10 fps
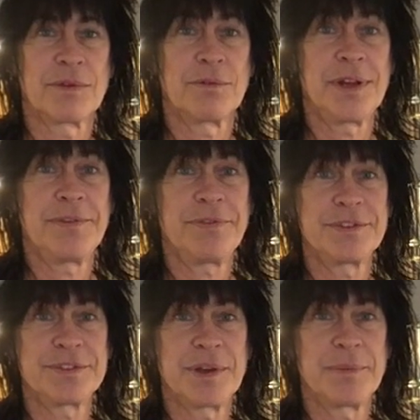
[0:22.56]
Ready
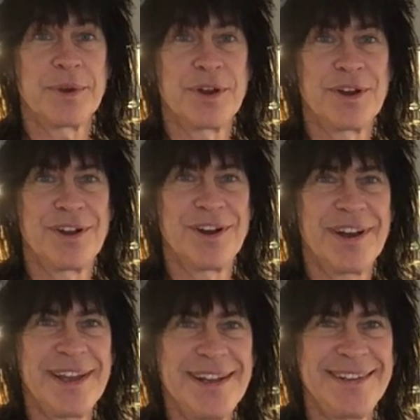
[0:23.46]
for some
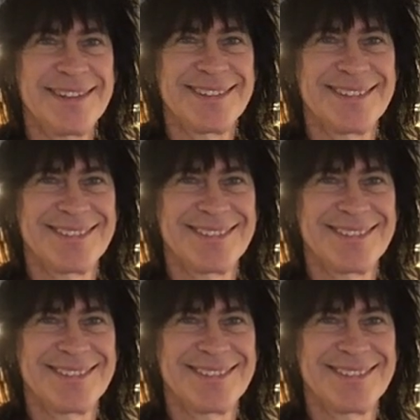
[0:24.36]
cooking?